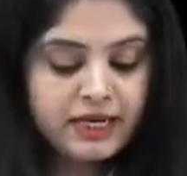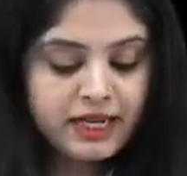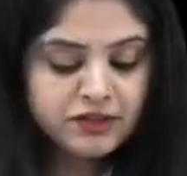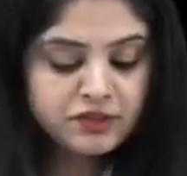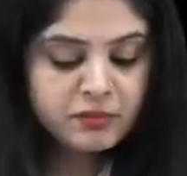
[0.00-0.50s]

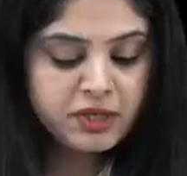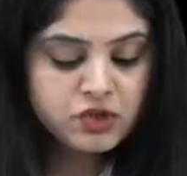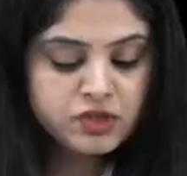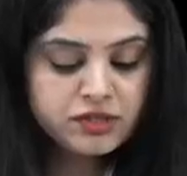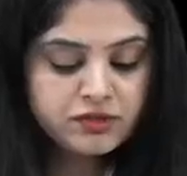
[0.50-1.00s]
Next,
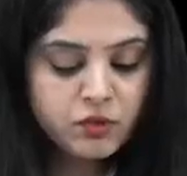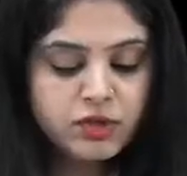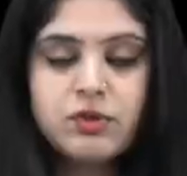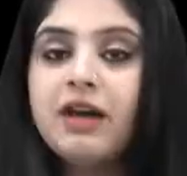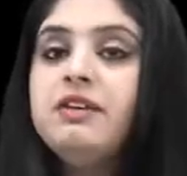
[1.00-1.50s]
patient is
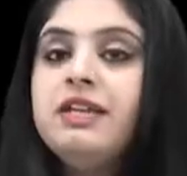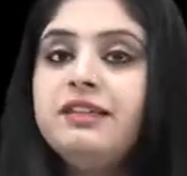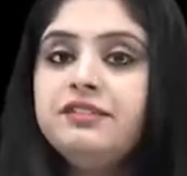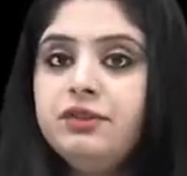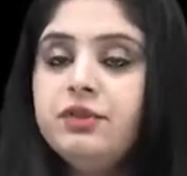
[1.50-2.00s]
going to have a
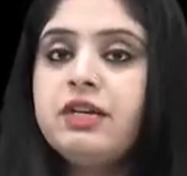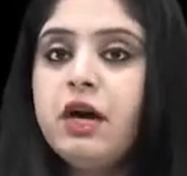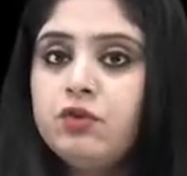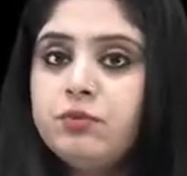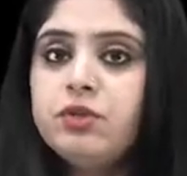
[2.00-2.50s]
less urine
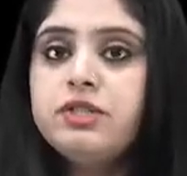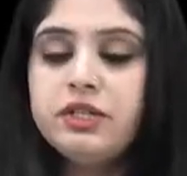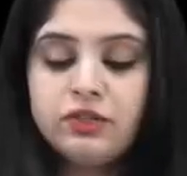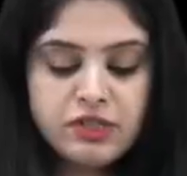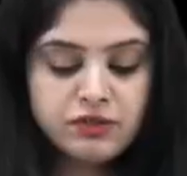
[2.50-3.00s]
output,
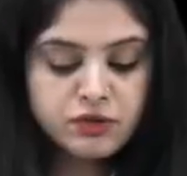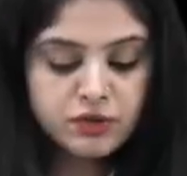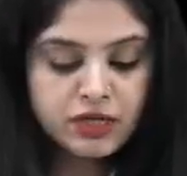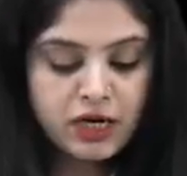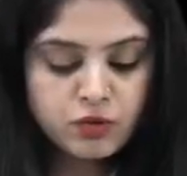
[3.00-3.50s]
decreased
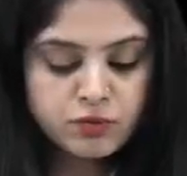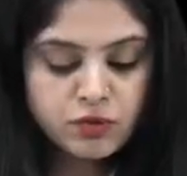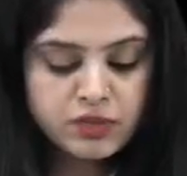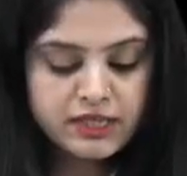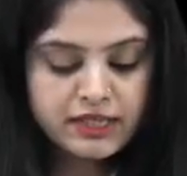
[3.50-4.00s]
urine
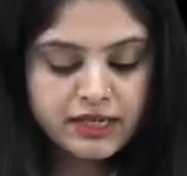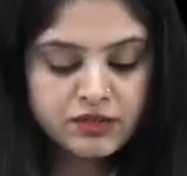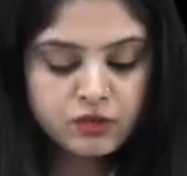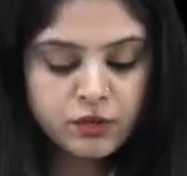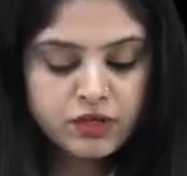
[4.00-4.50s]
output, and that
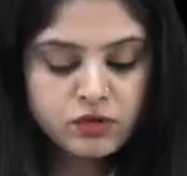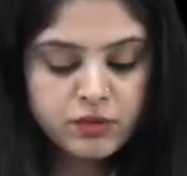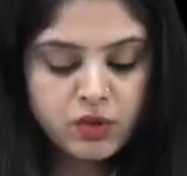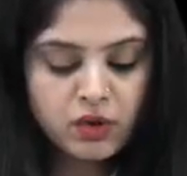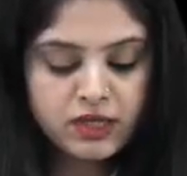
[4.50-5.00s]
is going to
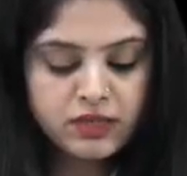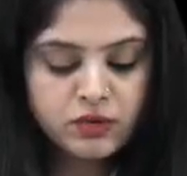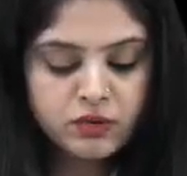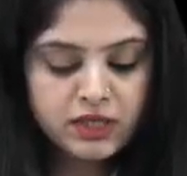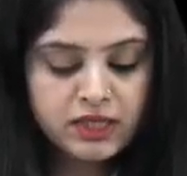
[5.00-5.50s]
be
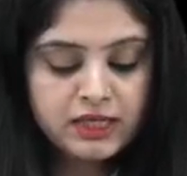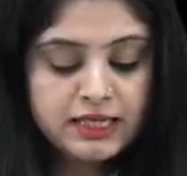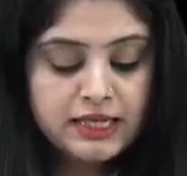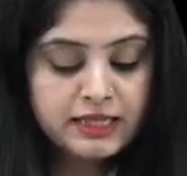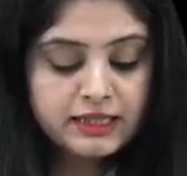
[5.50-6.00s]
oliguria.
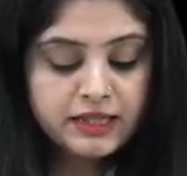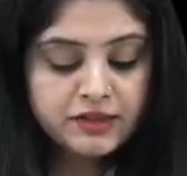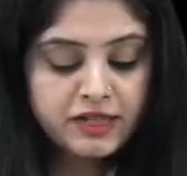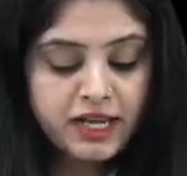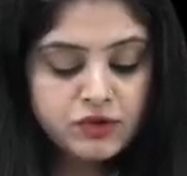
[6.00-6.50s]
There
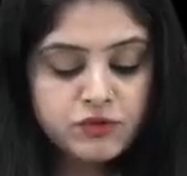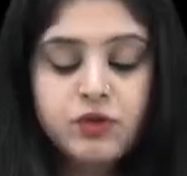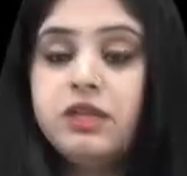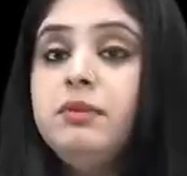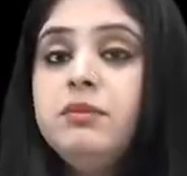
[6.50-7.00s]
is H
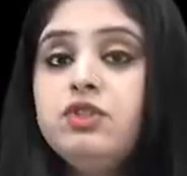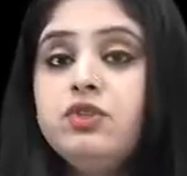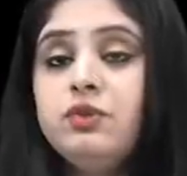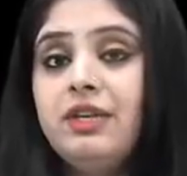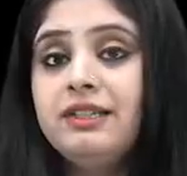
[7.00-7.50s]
for
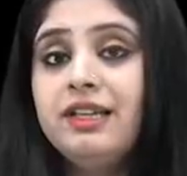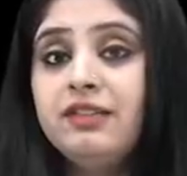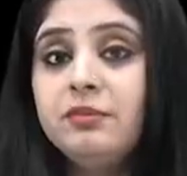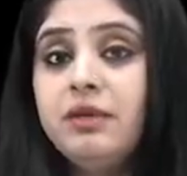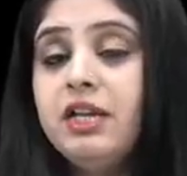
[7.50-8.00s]
hematuria. There
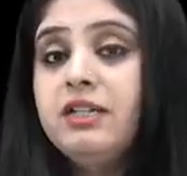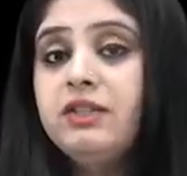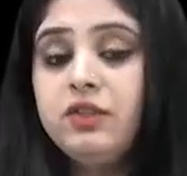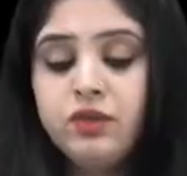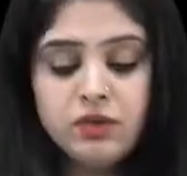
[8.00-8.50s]
is blood
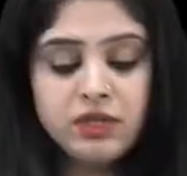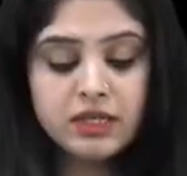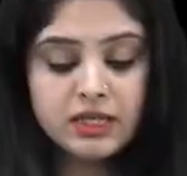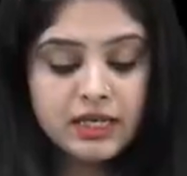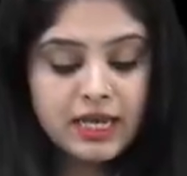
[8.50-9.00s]
in the
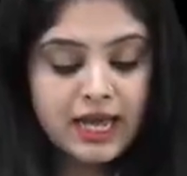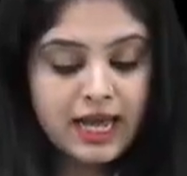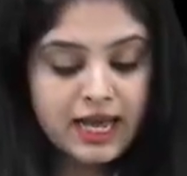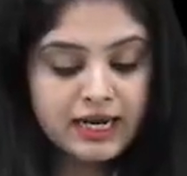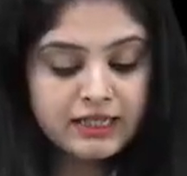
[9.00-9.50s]
urine.
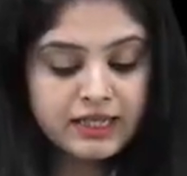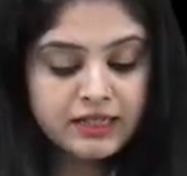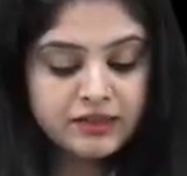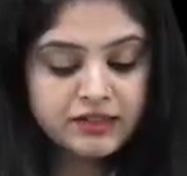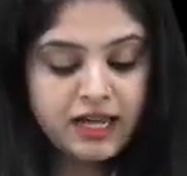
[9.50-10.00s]
And
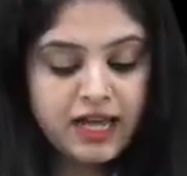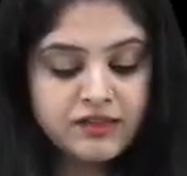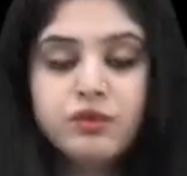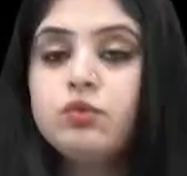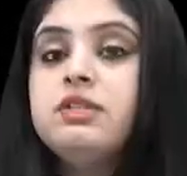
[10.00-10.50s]
there is
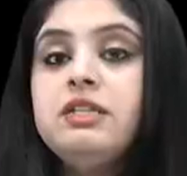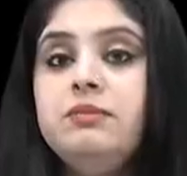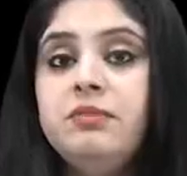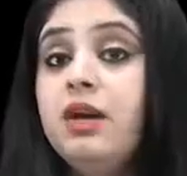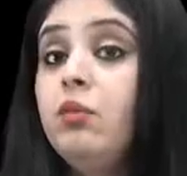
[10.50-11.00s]

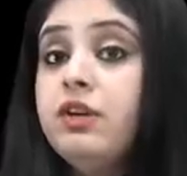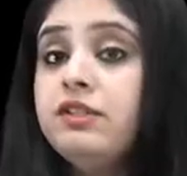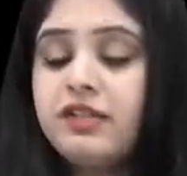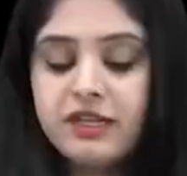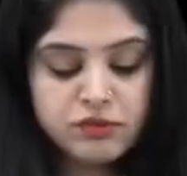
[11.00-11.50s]
azotemia.
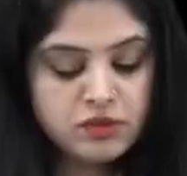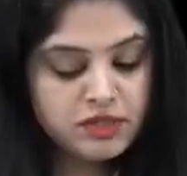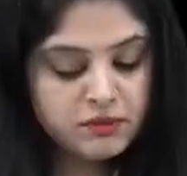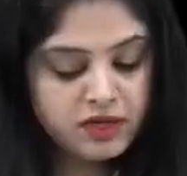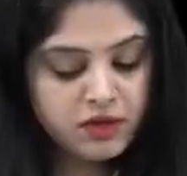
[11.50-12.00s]
What is
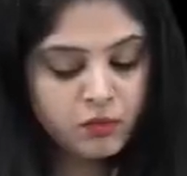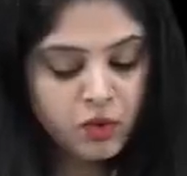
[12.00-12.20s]
azotemia?